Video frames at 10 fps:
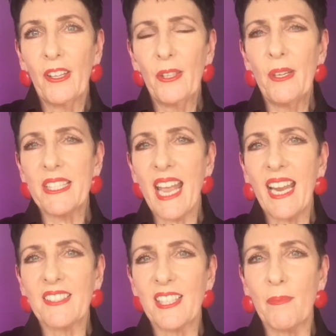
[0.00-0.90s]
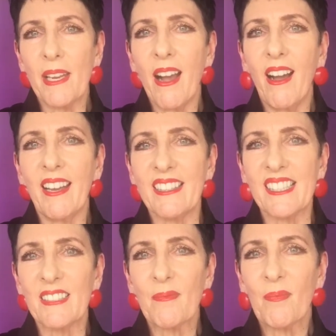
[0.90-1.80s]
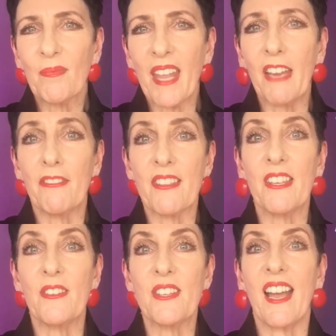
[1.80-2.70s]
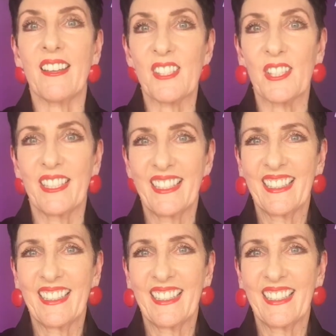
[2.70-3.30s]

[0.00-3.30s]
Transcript: who is actually behind everything you touch.